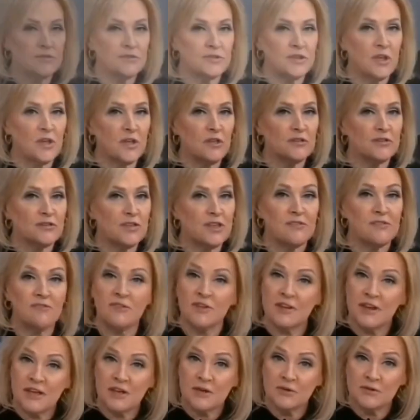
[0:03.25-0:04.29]
represents a
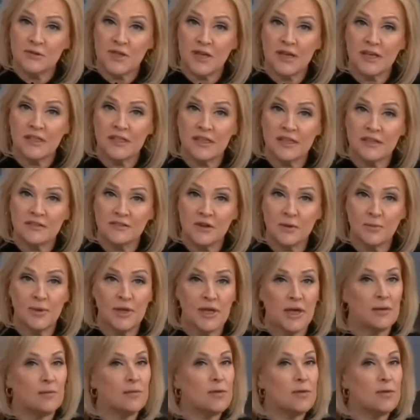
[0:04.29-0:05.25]
nation of people that strive